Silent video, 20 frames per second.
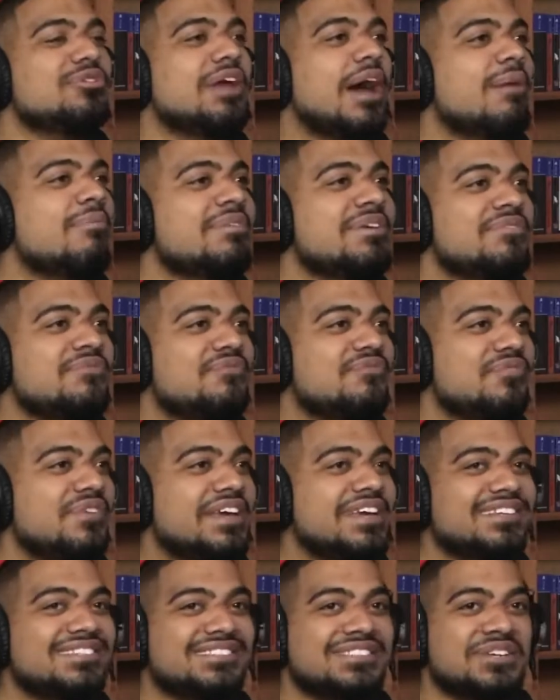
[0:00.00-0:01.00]
Dude, I'm in
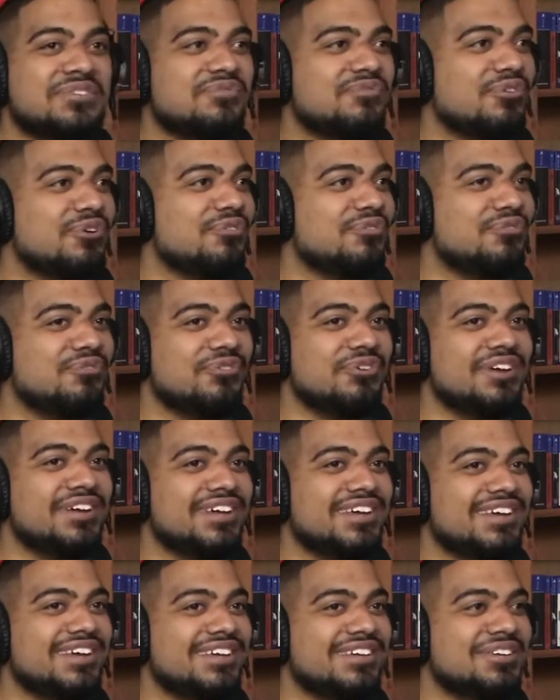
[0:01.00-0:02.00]
Fiji for free.